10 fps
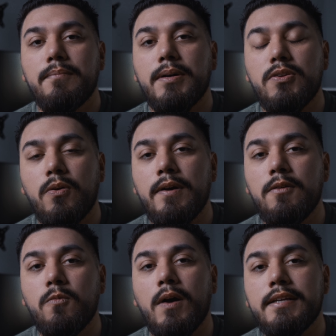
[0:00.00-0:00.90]
but
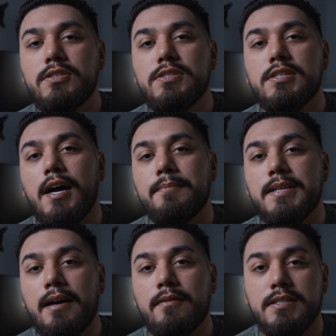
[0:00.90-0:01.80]
knowing when to stop
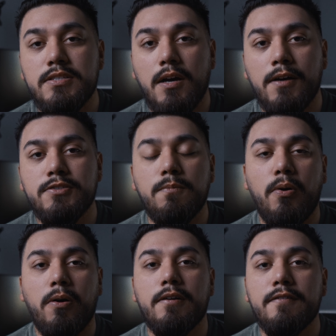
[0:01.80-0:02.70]
down is also
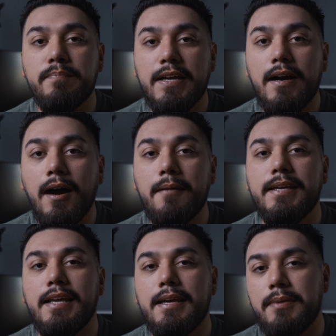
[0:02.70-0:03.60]
part of
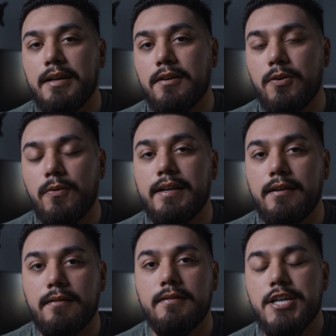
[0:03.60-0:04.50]
becoming a better
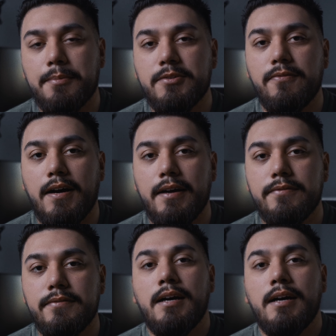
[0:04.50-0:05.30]
creator. Chapter 5.